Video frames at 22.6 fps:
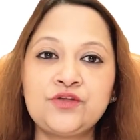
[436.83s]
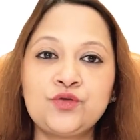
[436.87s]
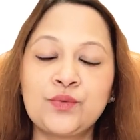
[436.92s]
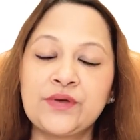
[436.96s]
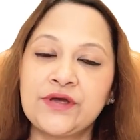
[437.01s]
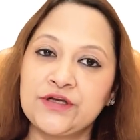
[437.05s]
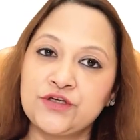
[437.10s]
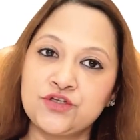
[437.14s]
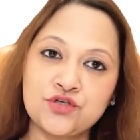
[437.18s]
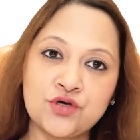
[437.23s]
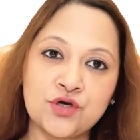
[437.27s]
You
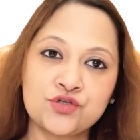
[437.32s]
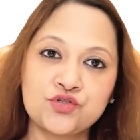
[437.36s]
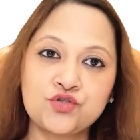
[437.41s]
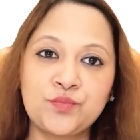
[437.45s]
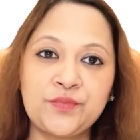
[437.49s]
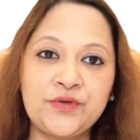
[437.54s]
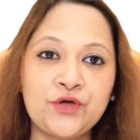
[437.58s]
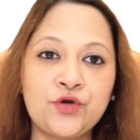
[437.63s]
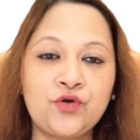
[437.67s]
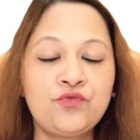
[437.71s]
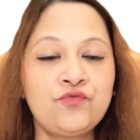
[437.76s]
can talk to
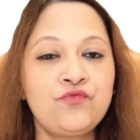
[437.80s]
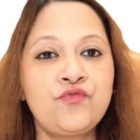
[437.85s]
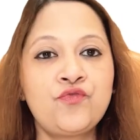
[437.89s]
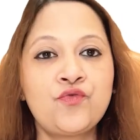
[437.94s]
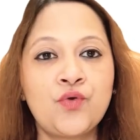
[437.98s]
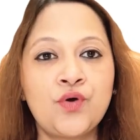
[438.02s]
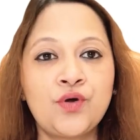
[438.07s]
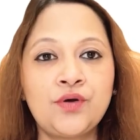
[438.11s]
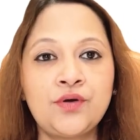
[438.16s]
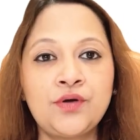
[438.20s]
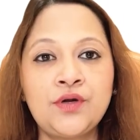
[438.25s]
me on
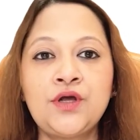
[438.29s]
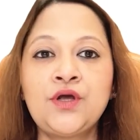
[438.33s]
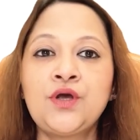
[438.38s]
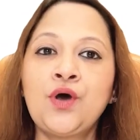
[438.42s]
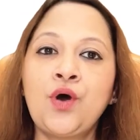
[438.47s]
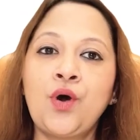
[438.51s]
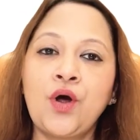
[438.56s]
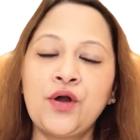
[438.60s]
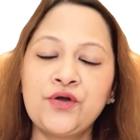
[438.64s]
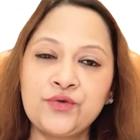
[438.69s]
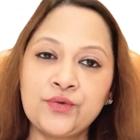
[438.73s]
phone,
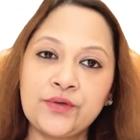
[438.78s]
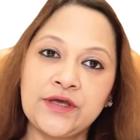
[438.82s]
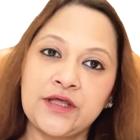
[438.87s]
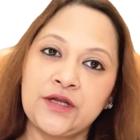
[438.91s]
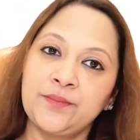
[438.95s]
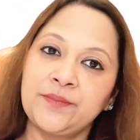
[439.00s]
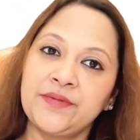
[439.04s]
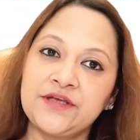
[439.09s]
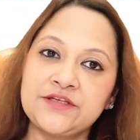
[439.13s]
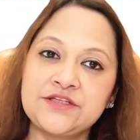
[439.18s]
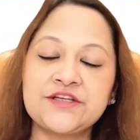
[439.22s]
or you
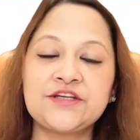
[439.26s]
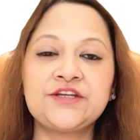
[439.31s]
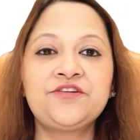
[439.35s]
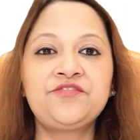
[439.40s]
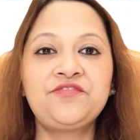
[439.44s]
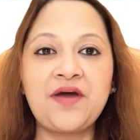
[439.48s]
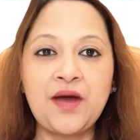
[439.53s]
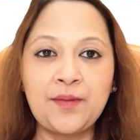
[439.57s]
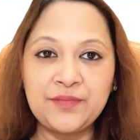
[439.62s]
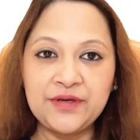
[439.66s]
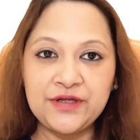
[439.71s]
can meet any
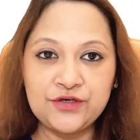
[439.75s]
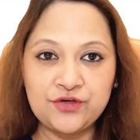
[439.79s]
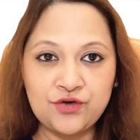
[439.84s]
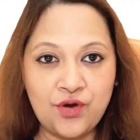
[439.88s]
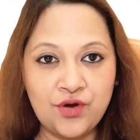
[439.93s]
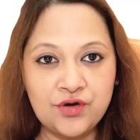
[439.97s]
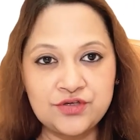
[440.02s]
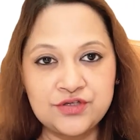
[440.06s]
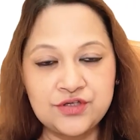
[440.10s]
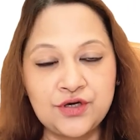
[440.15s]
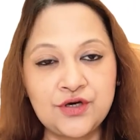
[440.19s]
family
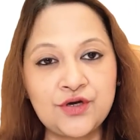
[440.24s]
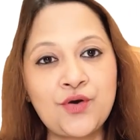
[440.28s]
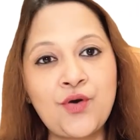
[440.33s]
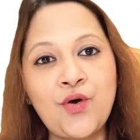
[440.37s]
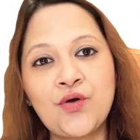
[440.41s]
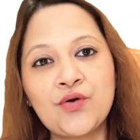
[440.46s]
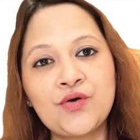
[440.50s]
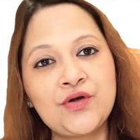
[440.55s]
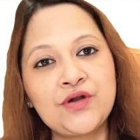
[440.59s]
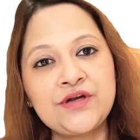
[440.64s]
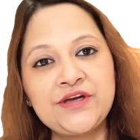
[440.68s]
doctor
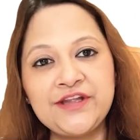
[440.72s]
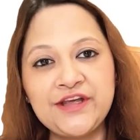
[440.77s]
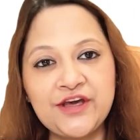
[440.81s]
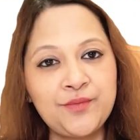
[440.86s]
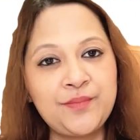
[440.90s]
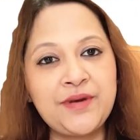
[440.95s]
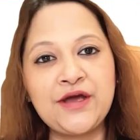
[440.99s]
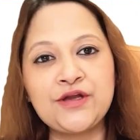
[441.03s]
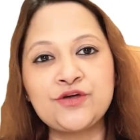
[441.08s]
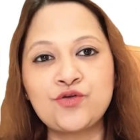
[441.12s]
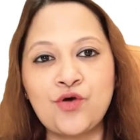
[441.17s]
or a
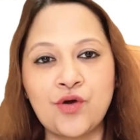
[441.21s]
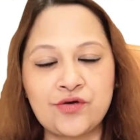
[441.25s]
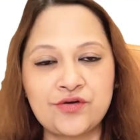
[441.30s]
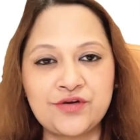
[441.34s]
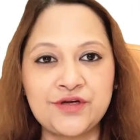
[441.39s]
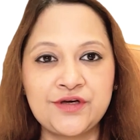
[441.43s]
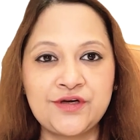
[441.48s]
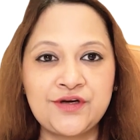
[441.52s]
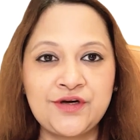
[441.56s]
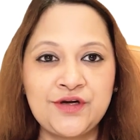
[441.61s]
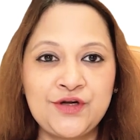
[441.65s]
nearby
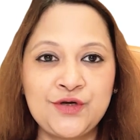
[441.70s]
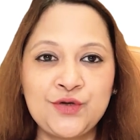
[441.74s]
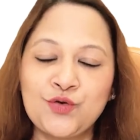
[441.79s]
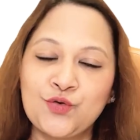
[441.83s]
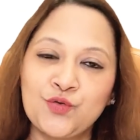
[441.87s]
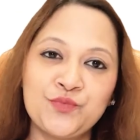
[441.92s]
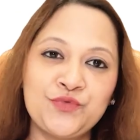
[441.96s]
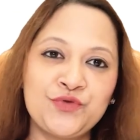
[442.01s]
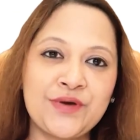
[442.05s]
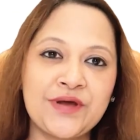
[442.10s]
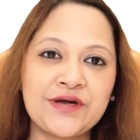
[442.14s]
doctor
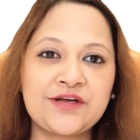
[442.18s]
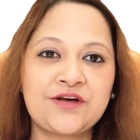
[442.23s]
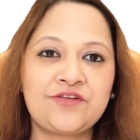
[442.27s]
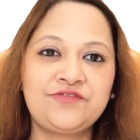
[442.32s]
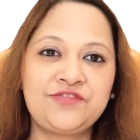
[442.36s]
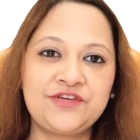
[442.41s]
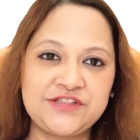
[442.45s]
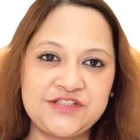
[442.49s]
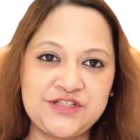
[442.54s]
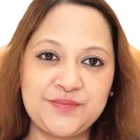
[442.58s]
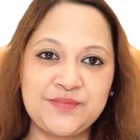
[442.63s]
whom you are
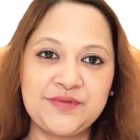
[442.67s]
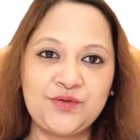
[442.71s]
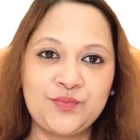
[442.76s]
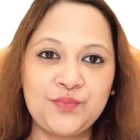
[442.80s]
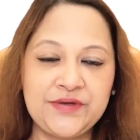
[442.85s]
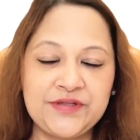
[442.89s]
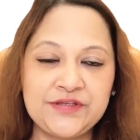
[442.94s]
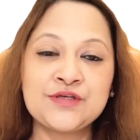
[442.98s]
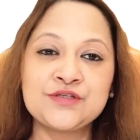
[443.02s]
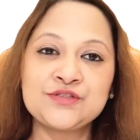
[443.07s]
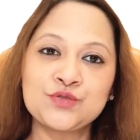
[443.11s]
comfortable
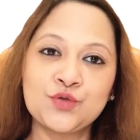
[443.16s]
with.